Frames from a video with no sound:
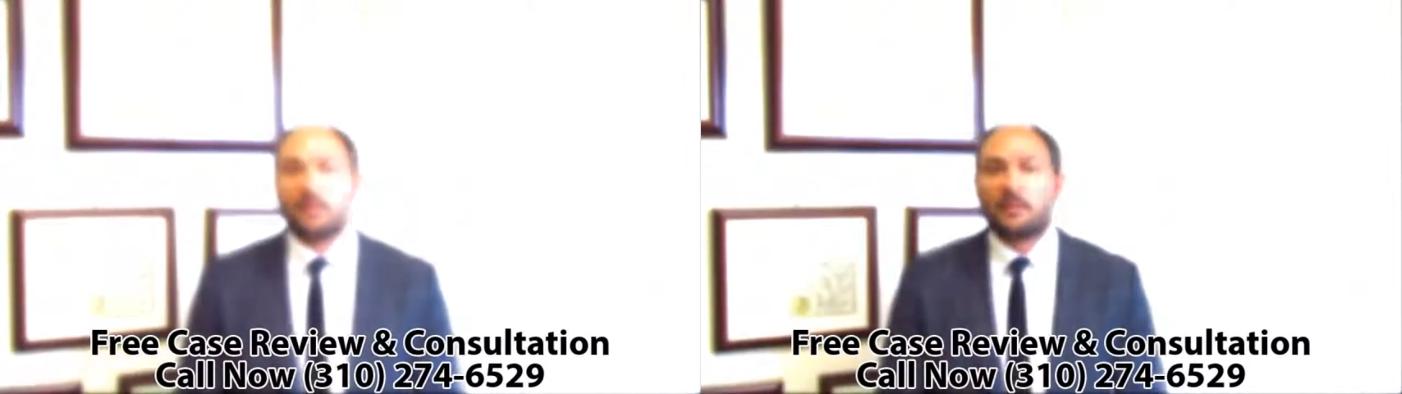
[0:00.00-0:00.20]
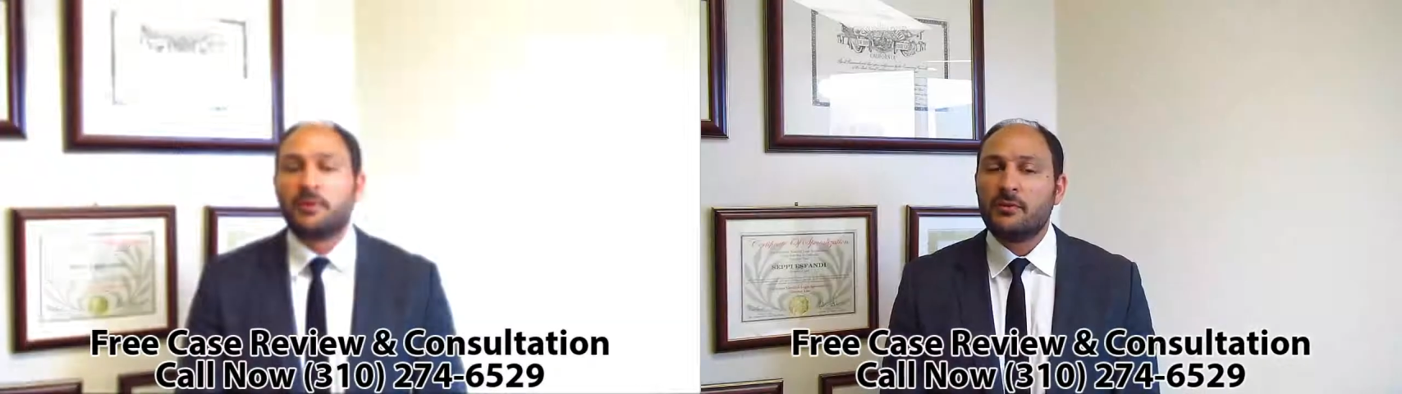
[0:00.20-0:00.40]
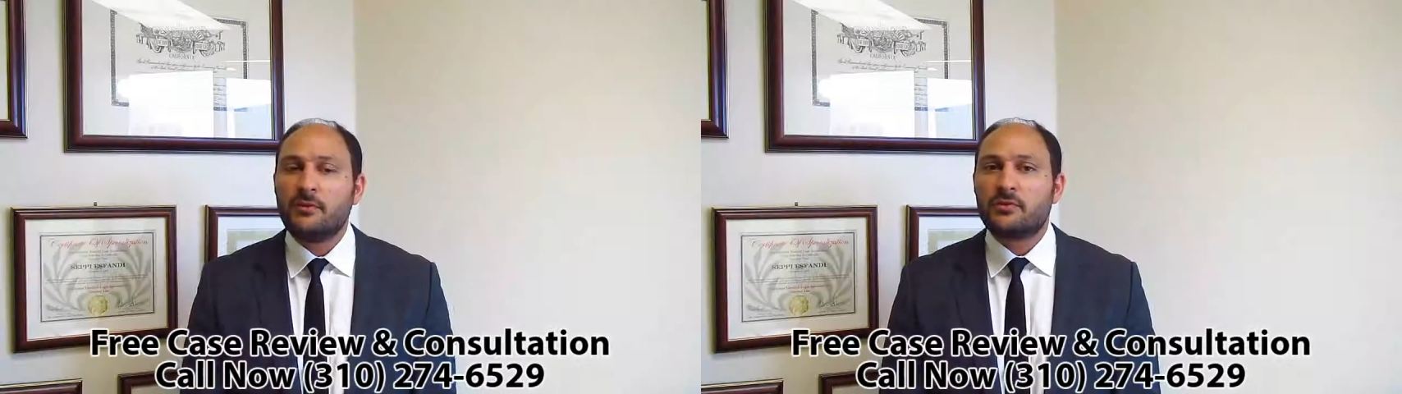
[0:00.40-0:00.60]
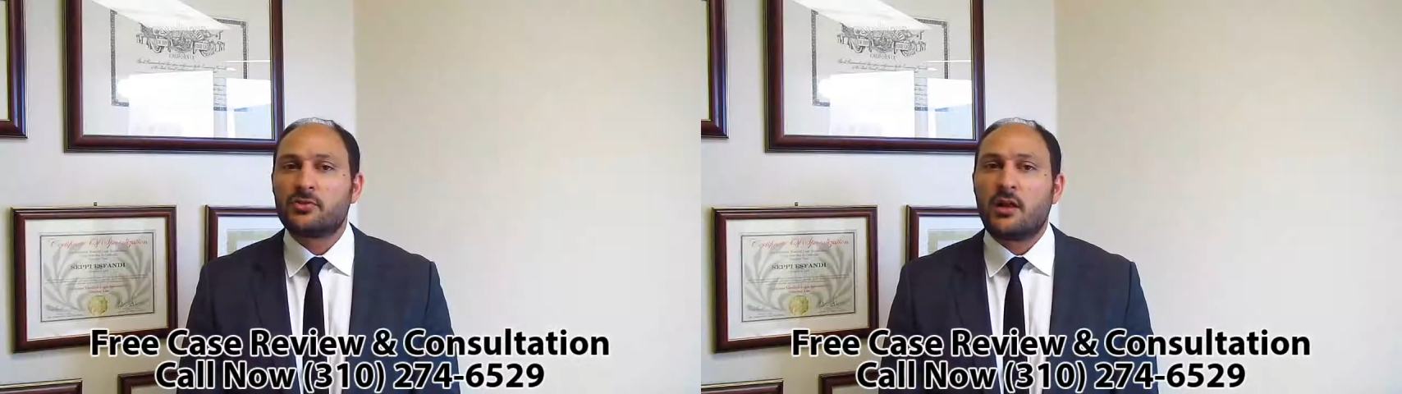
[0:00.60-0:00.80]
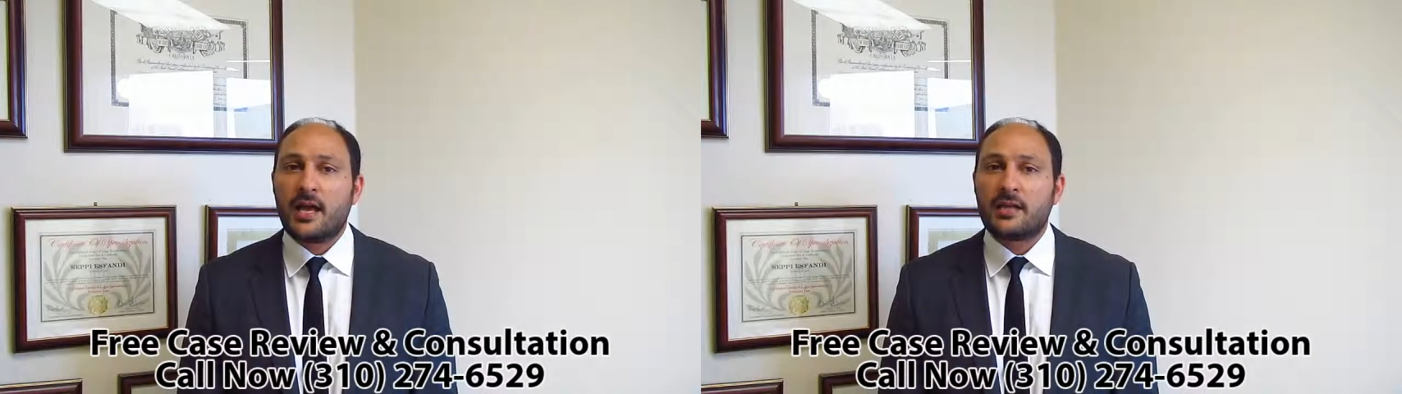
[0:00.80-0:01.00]
Plea
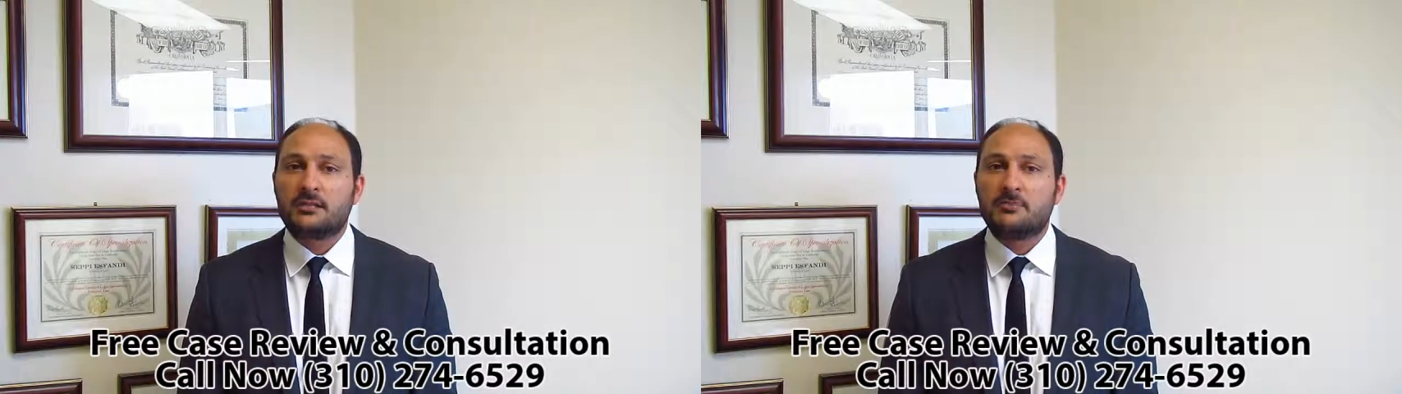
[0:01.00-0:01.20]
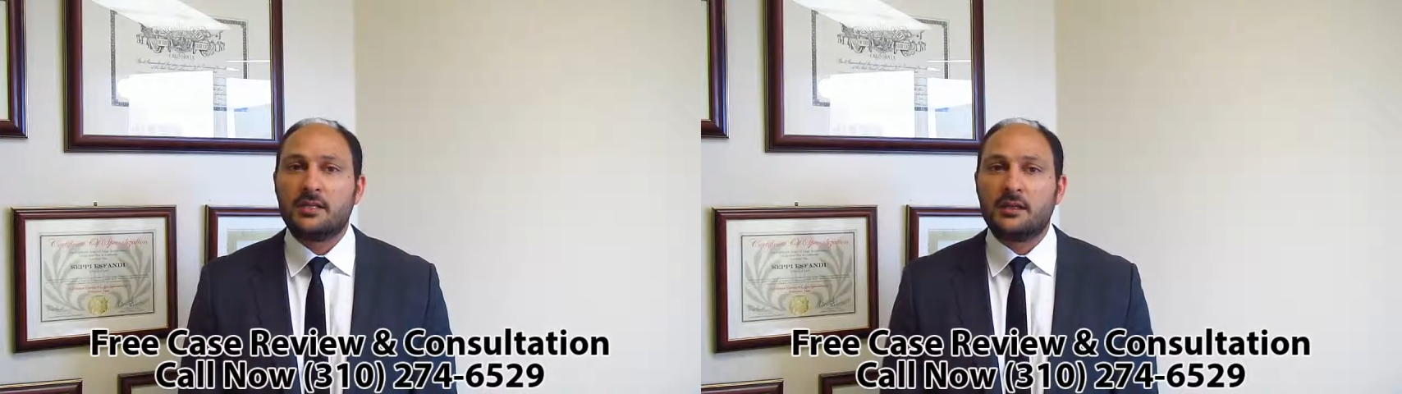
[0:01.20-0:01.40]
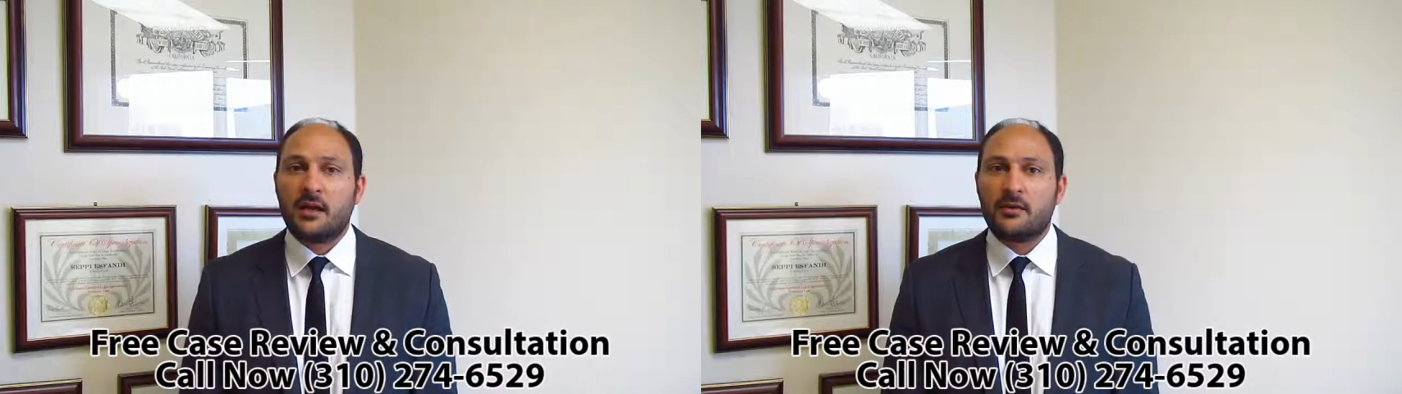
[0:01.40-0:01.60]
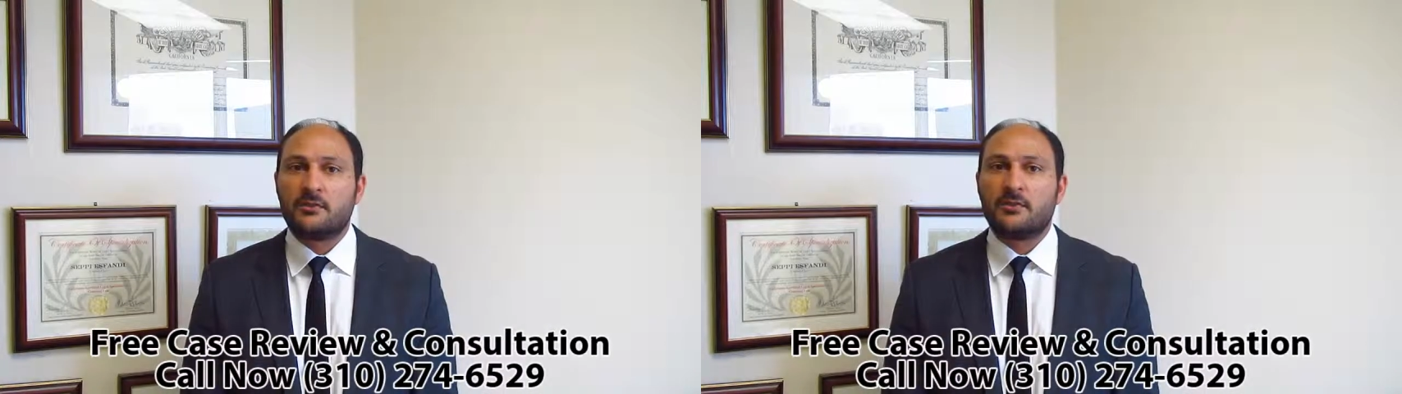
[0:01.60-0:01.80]
withdrawal has to be done